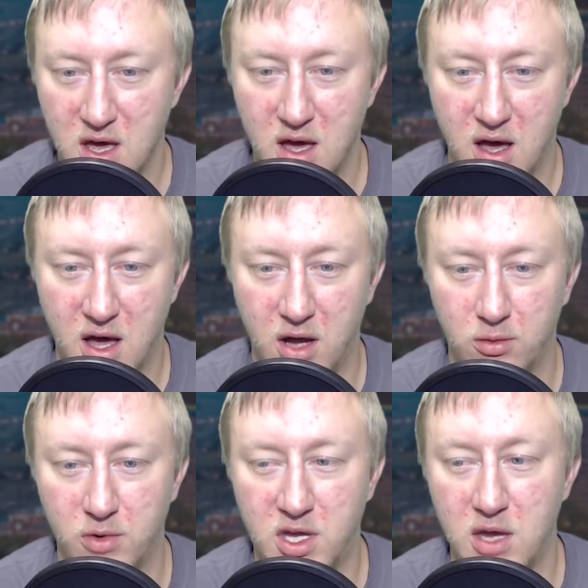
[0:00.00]

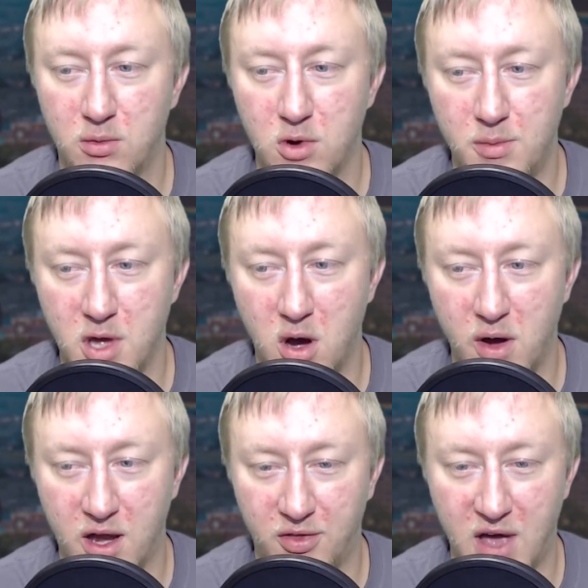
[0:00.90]
Ricky Rubio
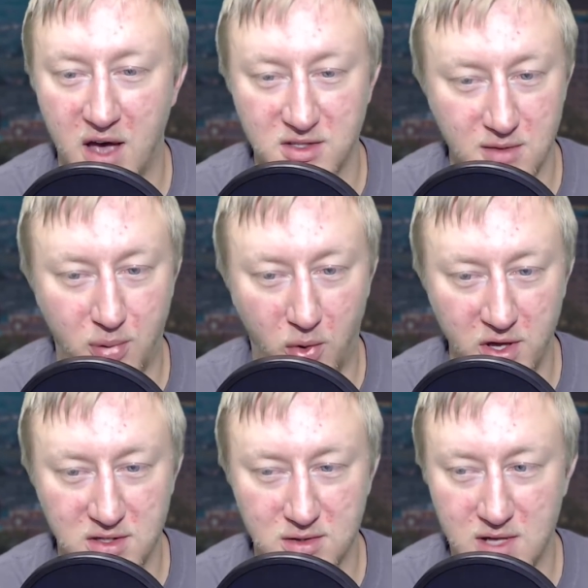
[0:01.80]
had 1,000
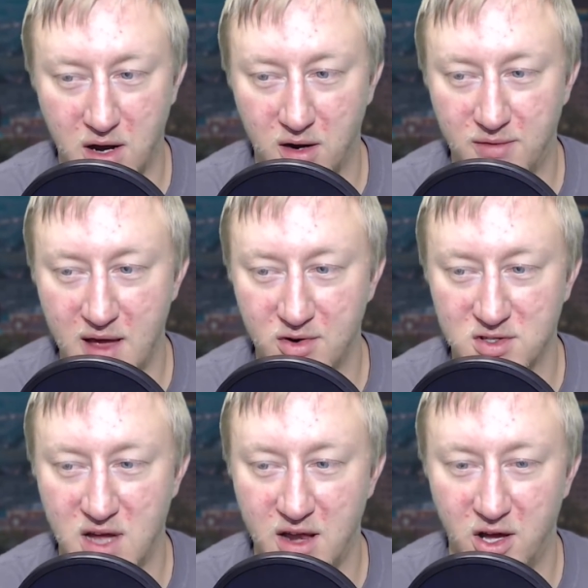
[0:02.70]
points, Derek Favors
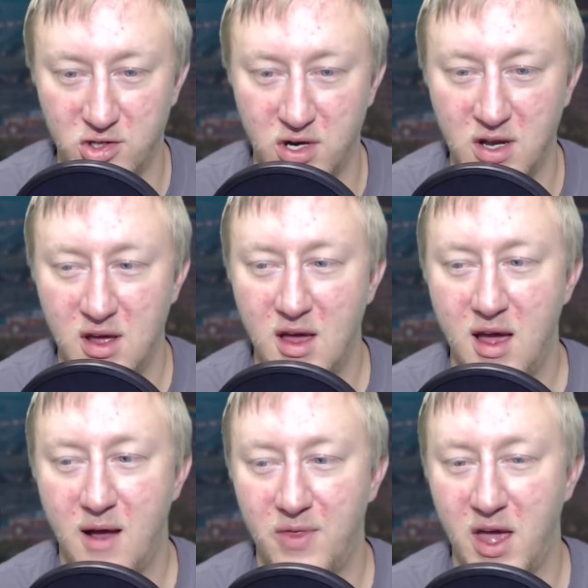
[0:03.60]
900,
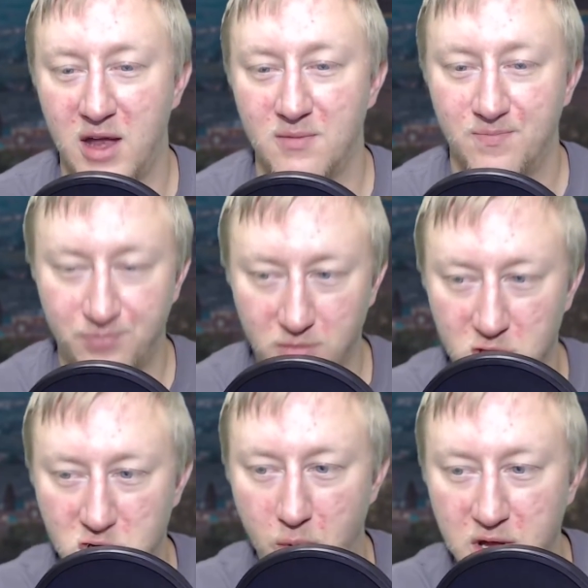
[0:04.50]
and then
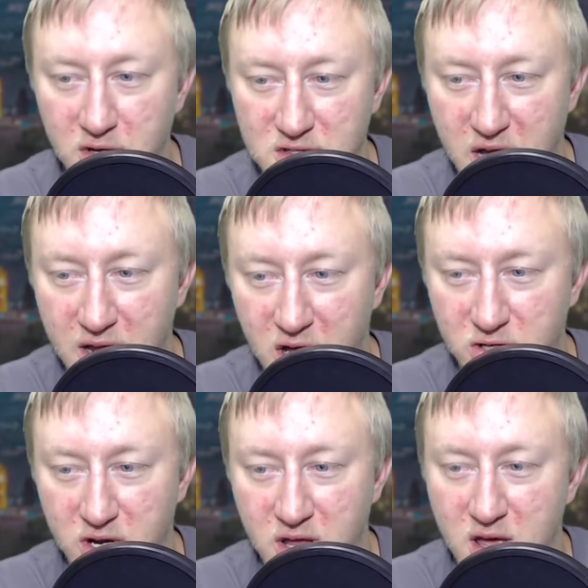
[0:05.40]
Joe Ingles
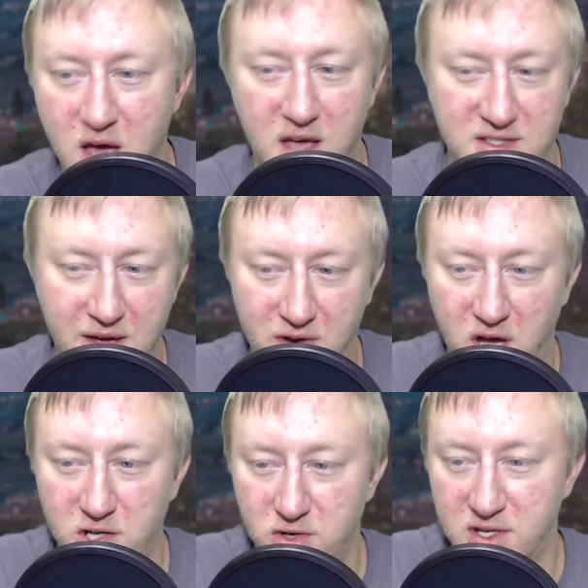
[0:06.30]
900,
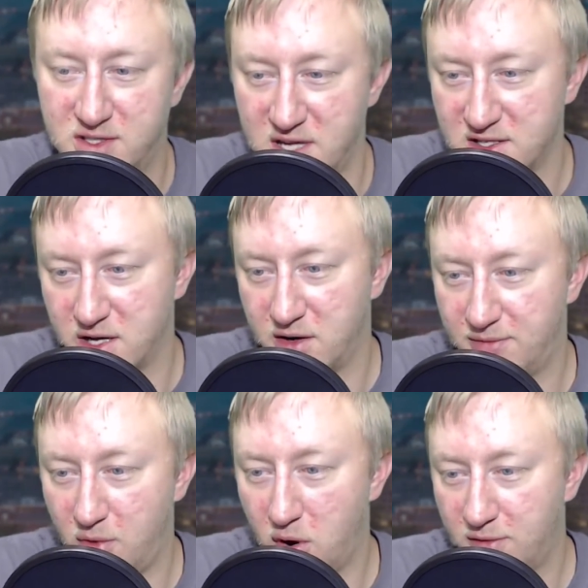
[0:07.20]
700, 600,
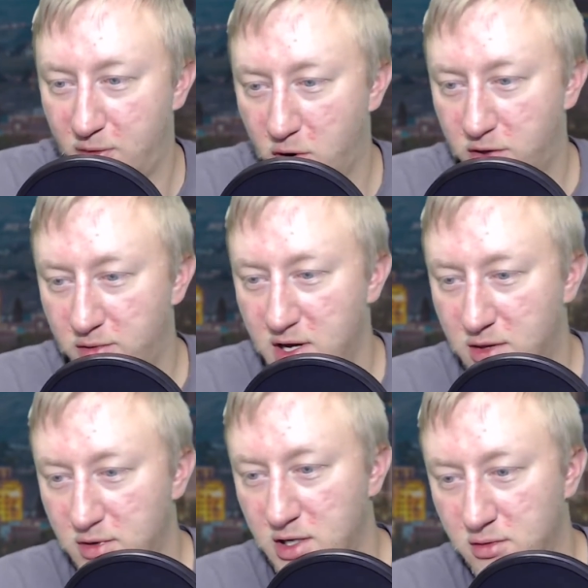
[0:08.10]
4, 4, 3,
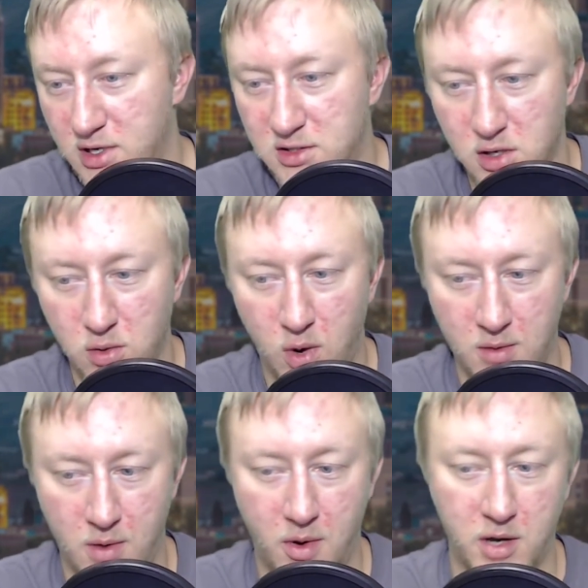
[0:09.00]
3, 3, 2, 1,
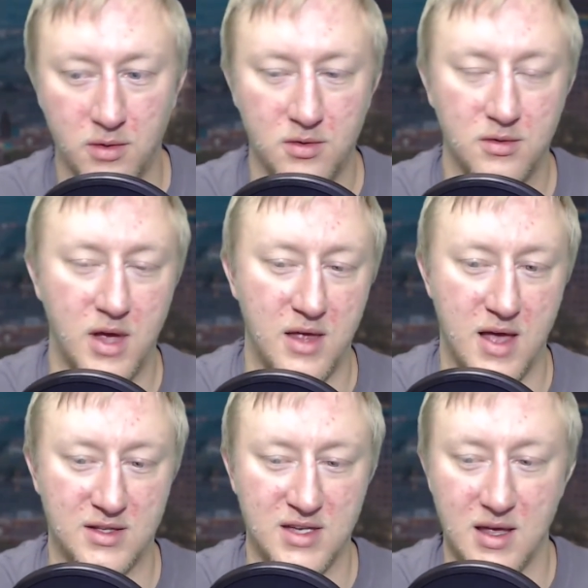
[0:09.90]
1, 1, and
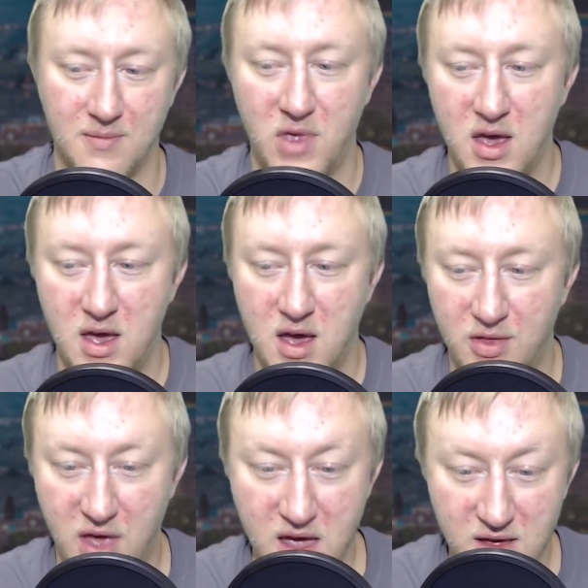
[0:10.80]
that's it.
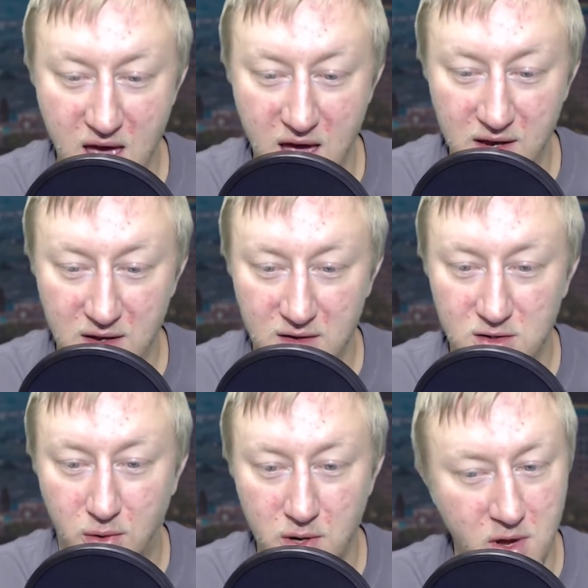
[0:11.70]
They had
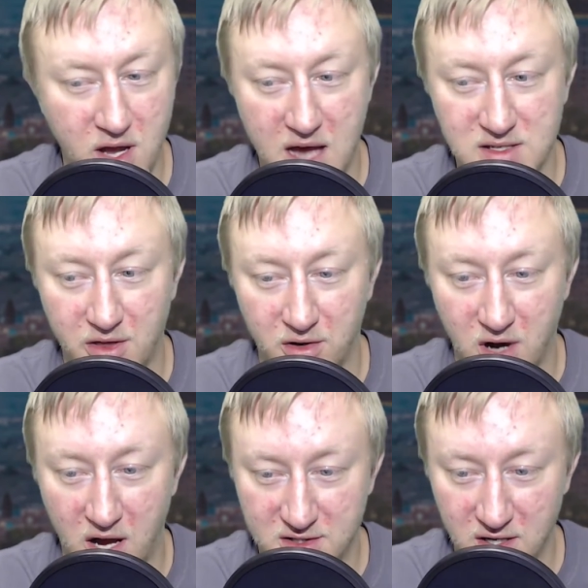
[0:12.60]
21 guys on their
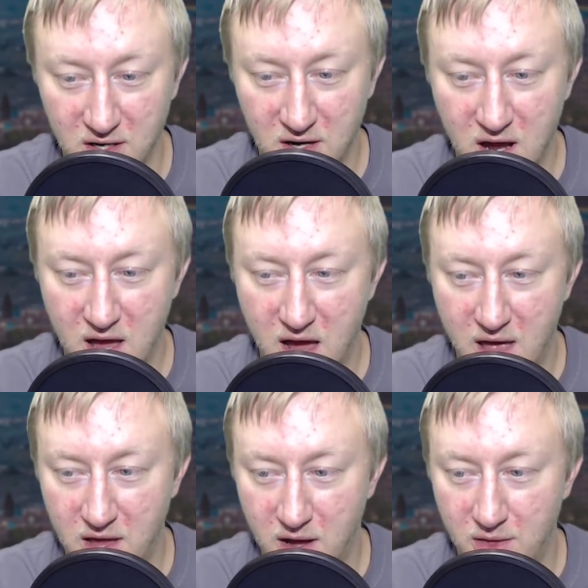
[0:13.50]
roster,
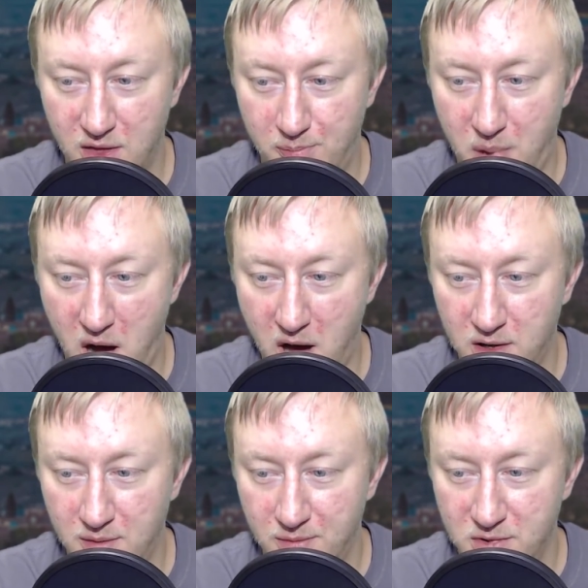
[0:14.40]
and the
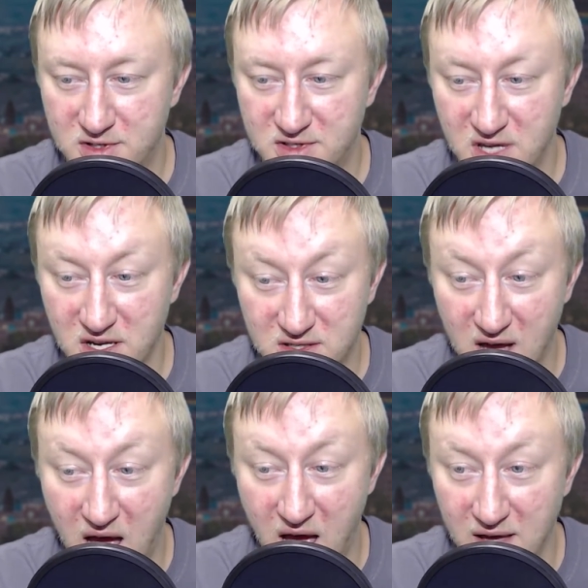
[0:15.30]
bottom six
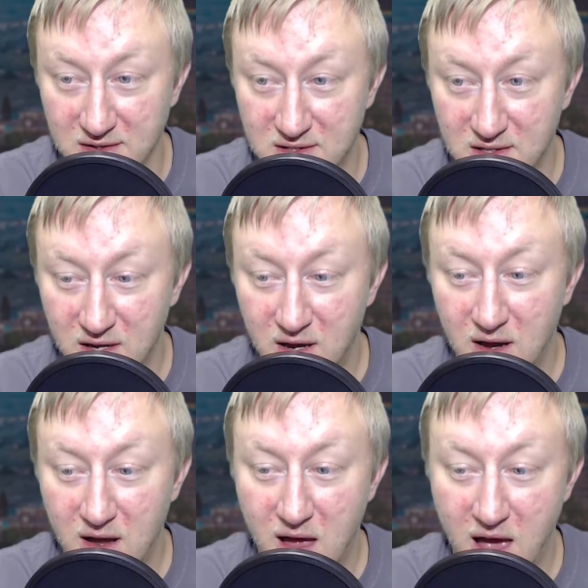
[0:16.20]
guys
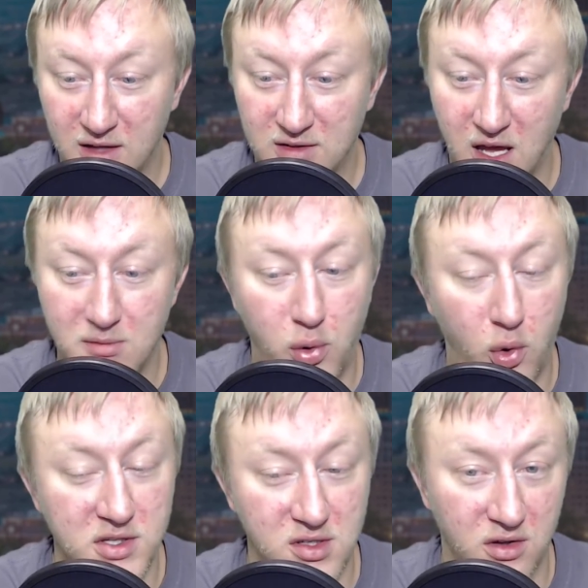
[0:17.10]
had 10
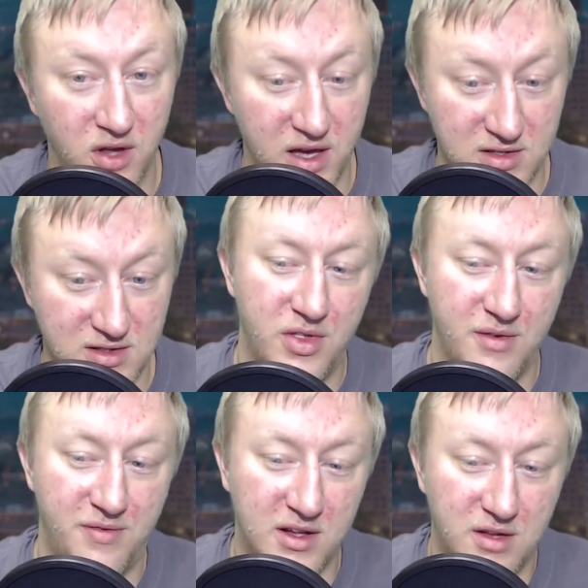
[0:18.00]
points or less.
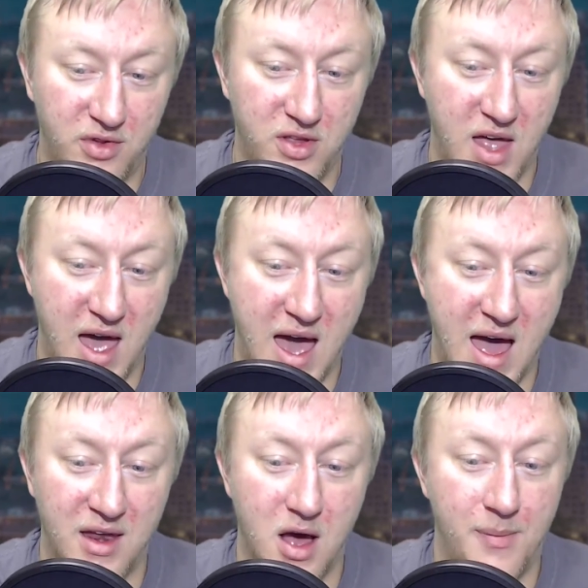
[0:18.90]
Effectively, they
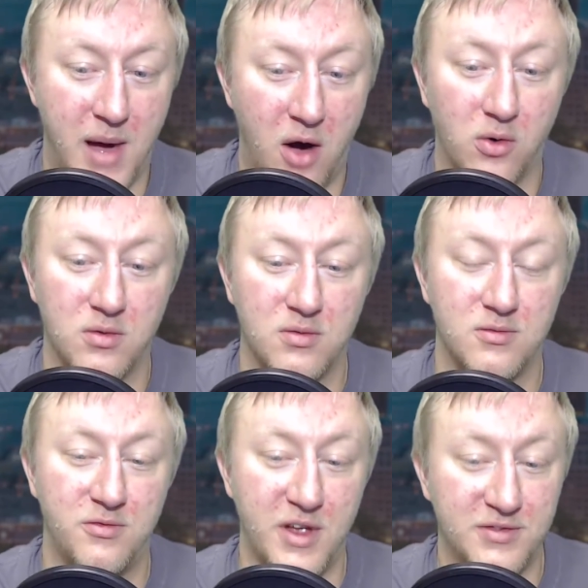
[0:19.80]
had about
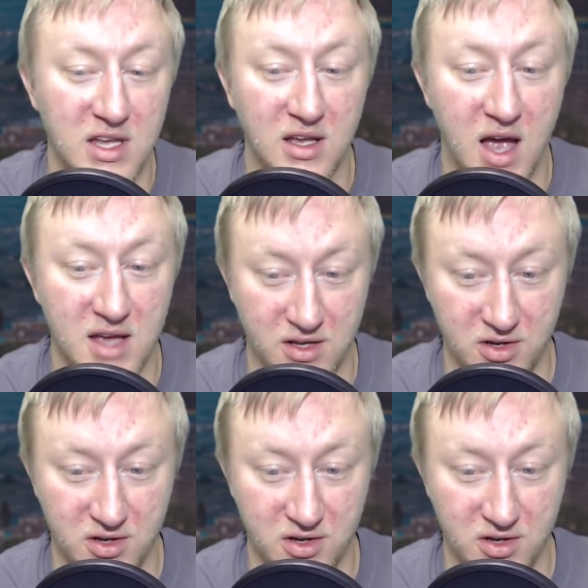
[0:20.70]
15 guys on their